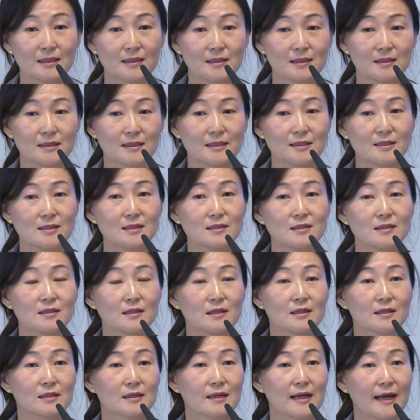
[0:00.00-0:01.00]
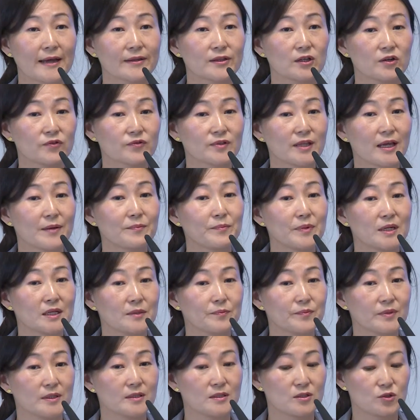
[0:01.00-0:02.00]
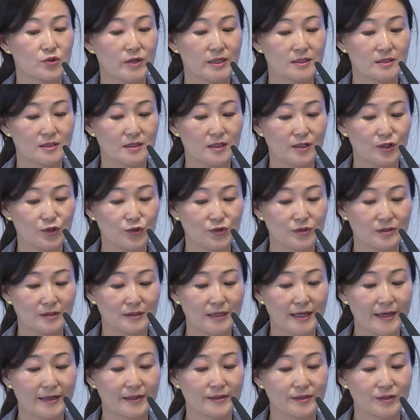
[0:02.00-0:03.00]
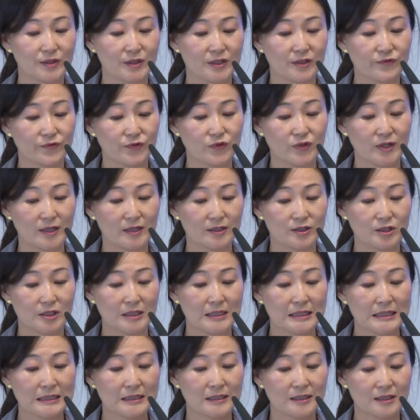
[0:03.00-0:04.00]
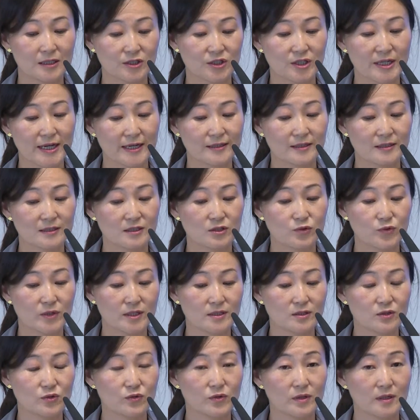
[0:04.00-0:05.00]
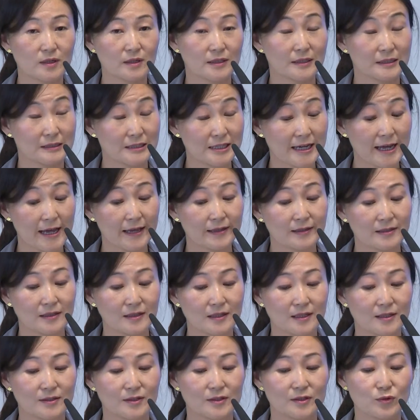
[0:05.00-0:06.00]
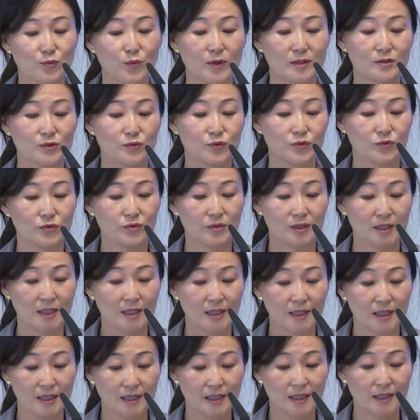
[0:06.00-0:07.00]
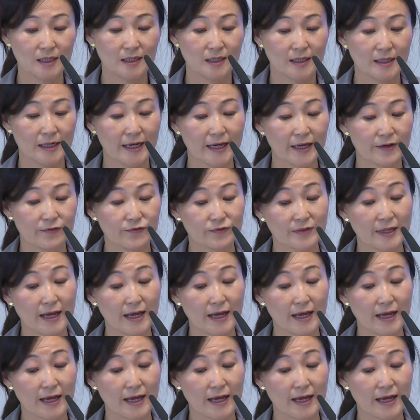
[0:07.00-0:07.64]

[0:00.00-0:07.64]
This is a kind of template-based translation. Like if you are in a Chinese restaurant in China and want to have